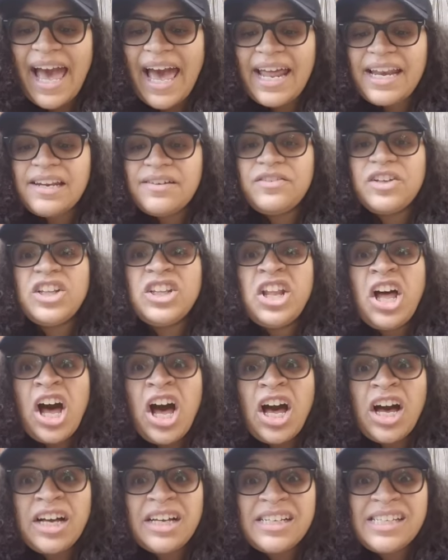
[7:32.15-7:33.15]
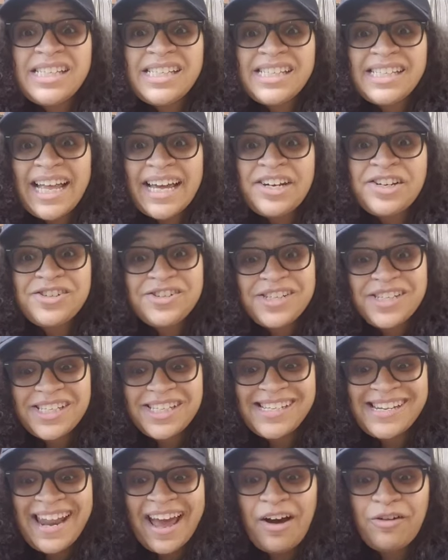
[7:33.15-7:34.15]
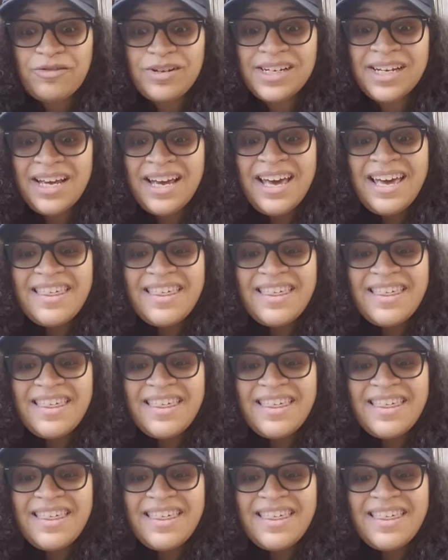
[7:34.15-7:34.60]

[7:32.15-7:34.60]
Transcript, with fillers: end of a long, slender snout.